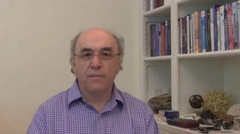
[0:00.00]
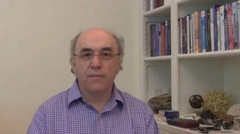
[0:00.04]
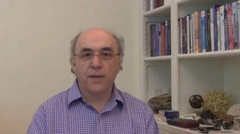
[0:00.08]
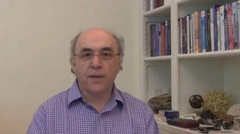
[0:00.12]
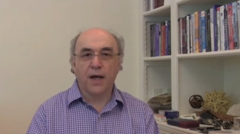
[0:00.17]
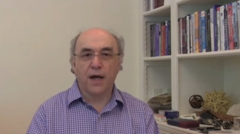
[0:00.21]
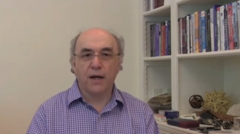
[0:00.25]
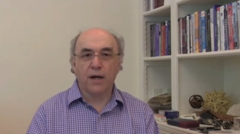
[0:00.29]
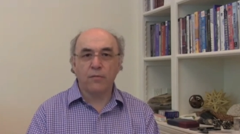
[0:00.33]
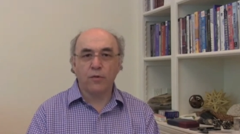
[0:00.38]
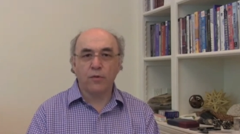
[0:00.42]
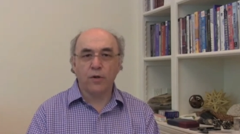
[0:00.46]

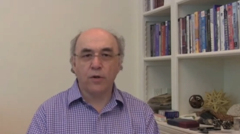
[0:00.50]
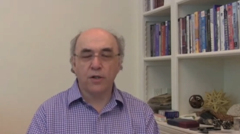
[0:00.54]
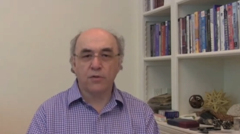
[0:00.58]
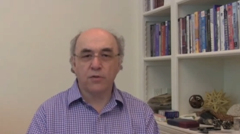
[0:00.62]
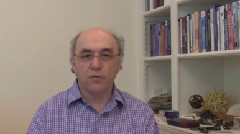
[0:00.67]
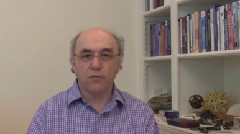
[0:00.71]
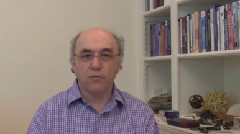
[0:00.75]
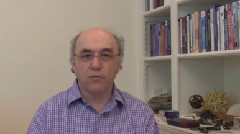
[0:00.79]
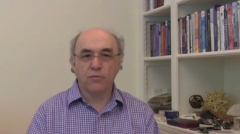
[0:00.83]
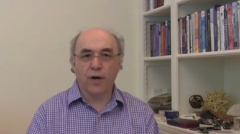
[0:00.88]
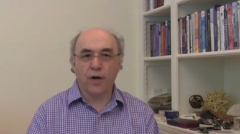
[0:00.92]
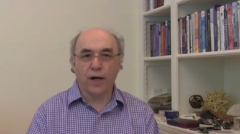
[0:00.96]
that
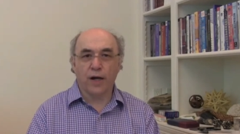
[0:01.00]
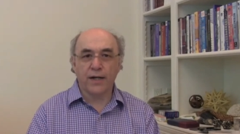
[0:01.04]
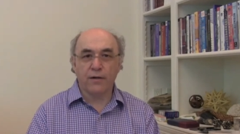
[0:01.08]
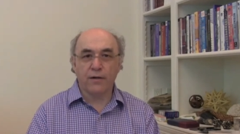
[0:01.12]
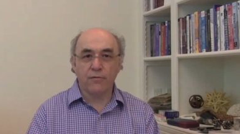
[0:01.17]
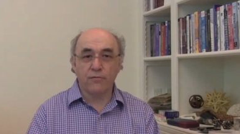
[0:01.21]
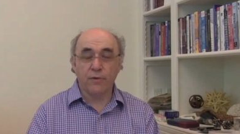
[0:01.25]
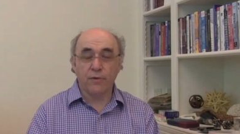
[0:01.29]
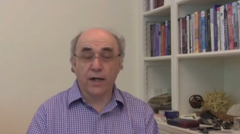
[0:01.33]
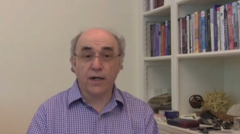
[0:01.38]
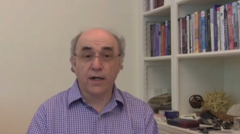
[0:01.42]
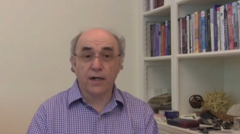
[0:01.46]
was
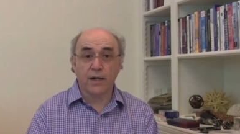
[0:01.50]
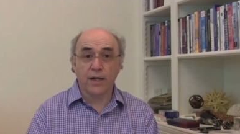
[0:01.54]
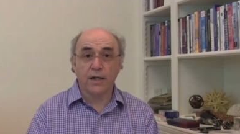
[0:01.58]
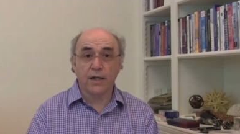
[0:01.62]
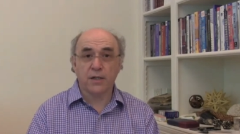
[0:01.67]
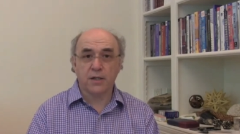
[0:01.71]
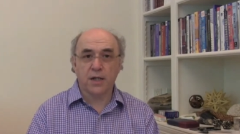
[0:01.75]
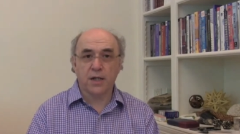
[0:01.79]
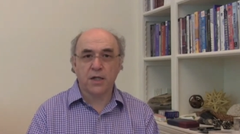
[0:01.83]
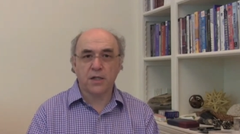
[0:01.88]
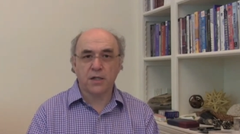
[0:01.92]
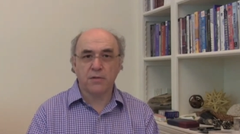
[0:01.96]
readily
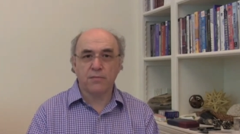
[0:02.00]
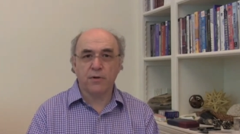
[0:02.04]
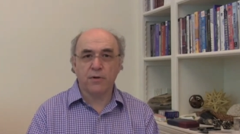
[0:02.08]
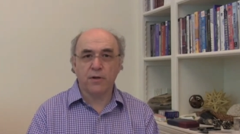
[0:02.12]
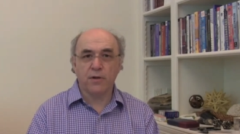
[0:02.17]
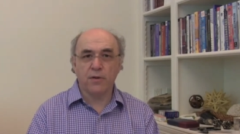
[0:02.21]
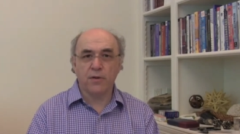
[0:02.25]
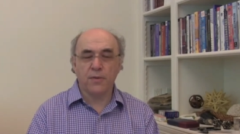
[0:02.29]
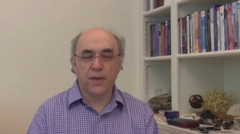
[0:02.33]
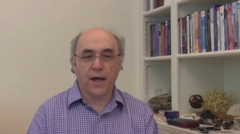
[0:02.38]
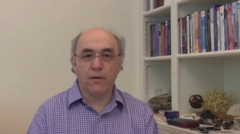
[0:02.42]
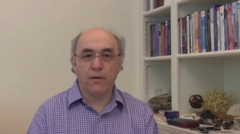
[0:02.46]

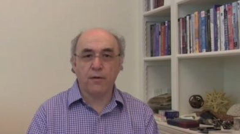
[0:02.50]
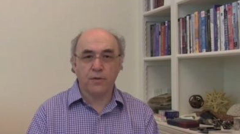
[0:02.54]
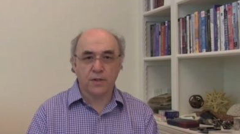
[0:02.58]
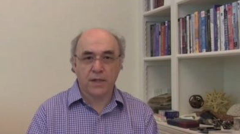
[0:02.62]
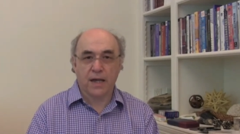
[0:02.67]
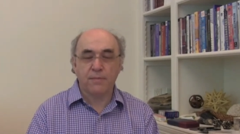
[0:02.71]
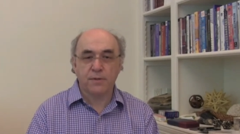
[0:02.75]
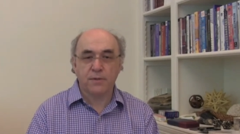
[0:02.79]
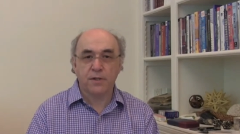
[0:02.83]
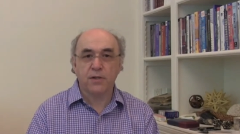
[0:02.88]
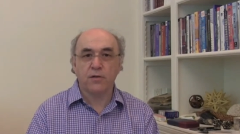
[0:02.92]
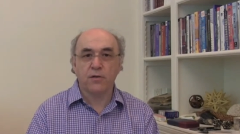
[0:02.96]
accessible, that was
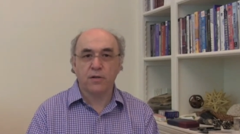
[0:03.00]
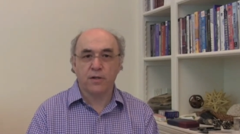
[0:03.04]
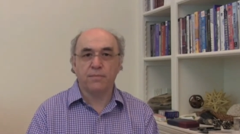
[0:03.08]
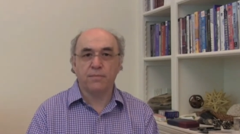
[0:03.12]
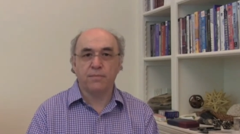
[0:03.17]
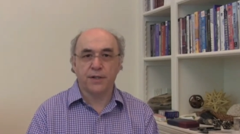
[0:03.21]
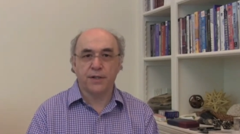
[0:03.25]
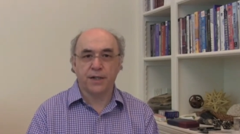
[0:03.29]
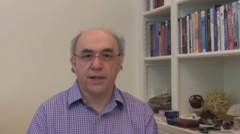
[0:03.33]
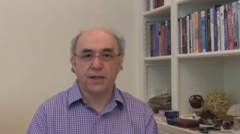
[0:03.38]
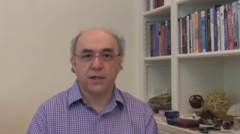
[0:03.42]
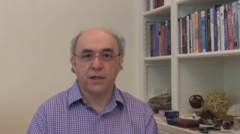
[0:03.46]
absolutely
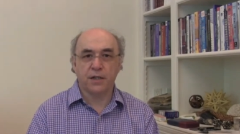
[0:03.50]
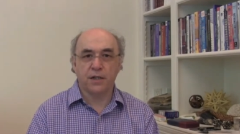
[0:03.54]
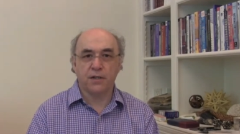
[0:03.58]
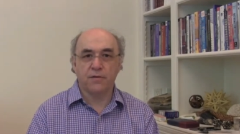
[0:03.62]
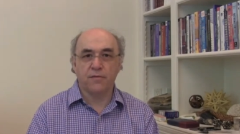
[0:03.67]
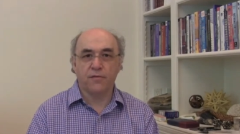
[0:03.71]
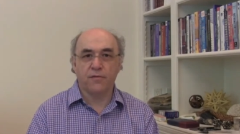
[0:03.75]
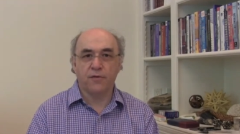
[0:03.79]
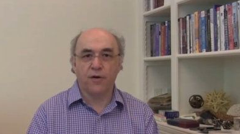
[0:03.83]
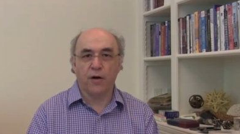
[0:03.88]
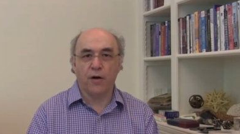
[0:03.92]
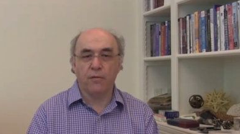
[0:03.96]
predicted
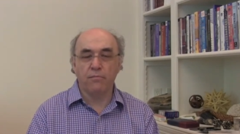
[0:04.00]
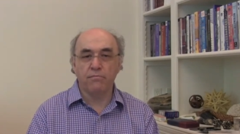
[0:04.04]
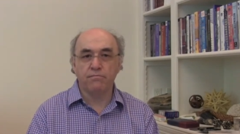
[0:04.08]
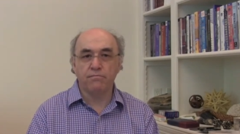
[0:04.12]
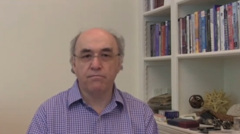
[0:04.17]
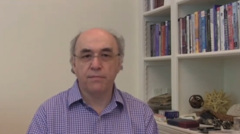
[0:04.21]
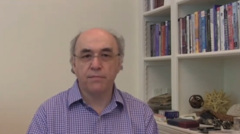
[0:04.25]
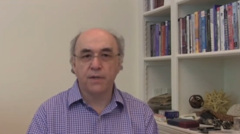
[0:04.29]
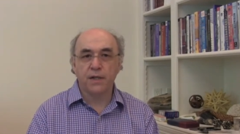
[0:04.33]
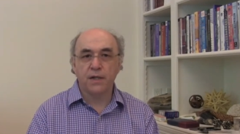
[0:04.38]
from,